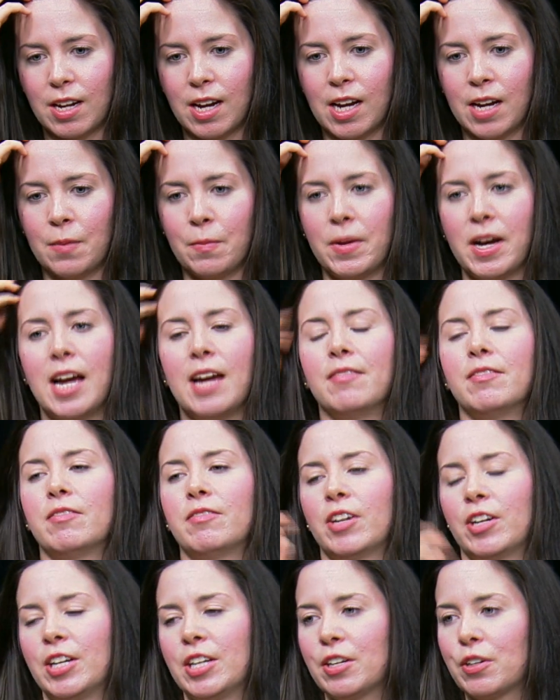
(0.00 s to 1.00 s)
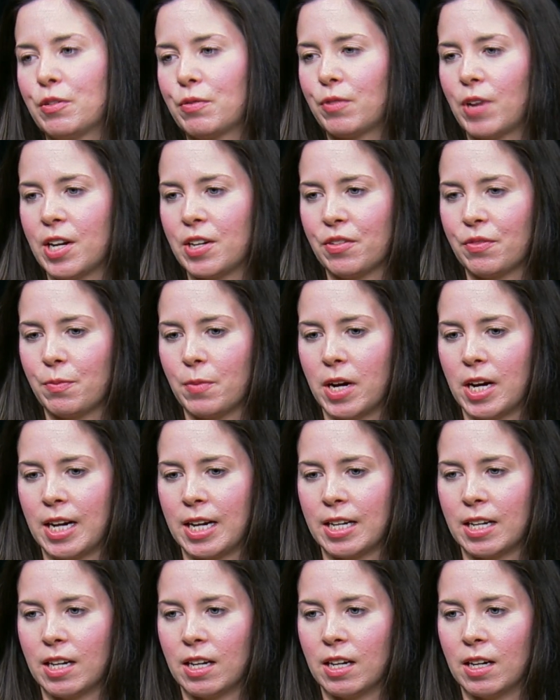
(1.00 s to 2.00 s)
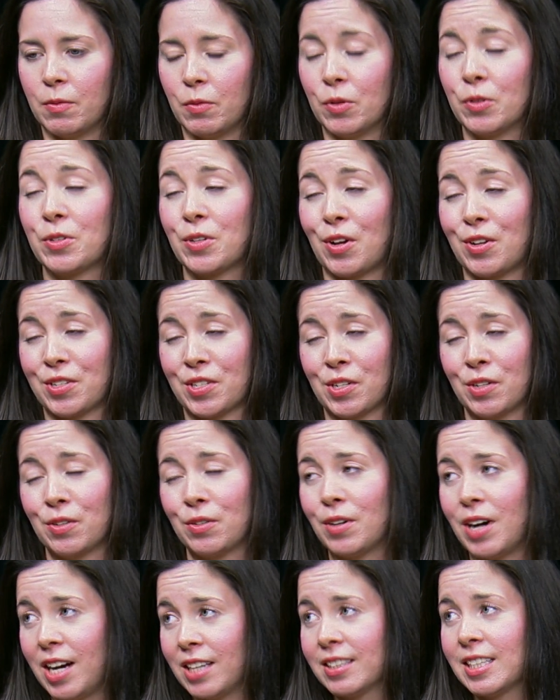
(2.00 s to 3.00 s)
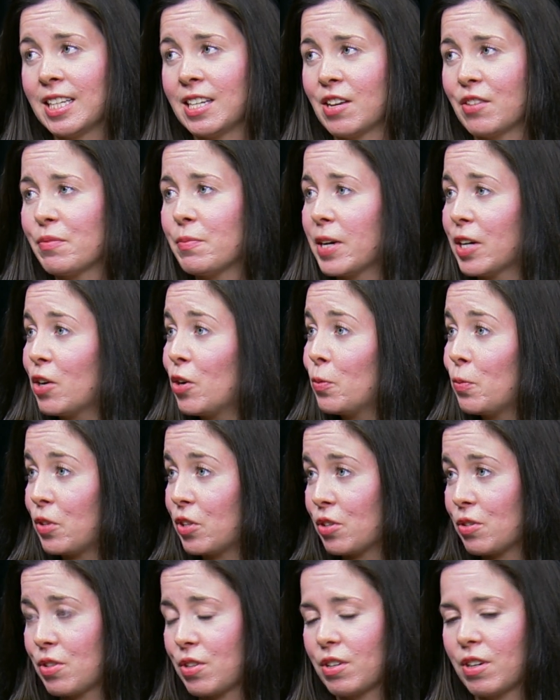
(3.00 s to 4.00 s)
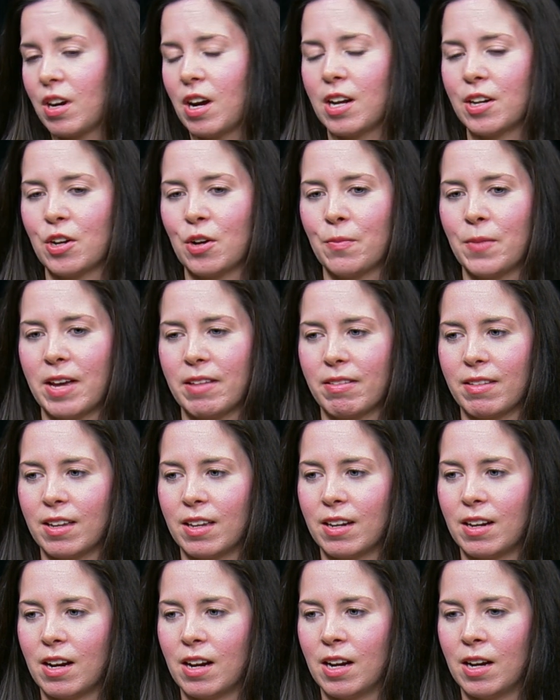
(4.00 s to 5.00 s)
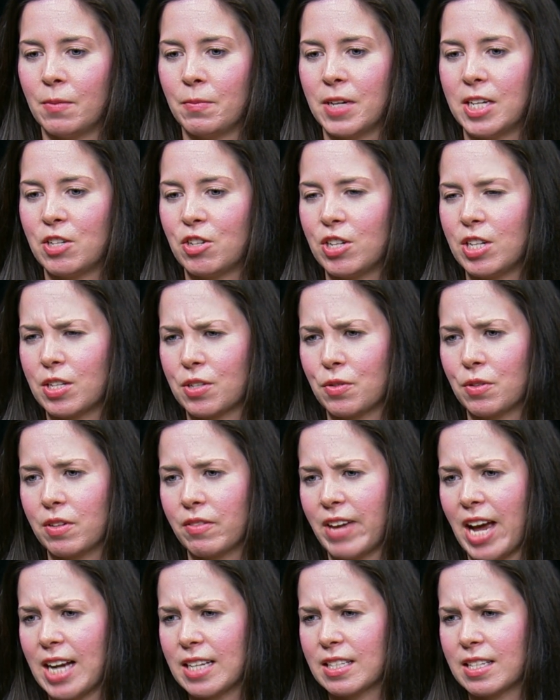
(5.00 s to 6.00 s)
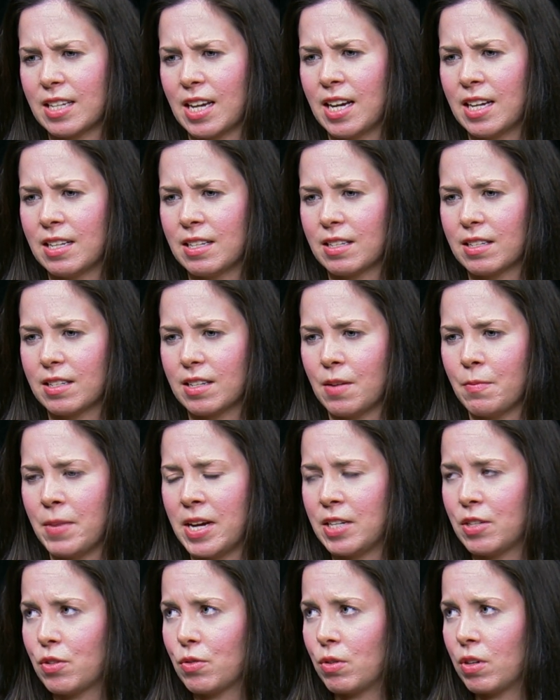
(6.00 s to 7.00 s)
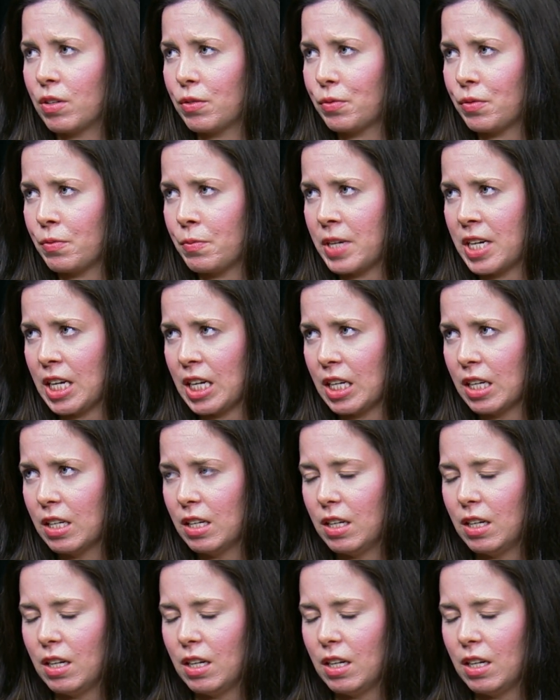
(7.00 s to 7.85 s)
I have a very good friend of mine who's also, oddly enough, my co-producer on No Method, and she sort of acts as a mentor for me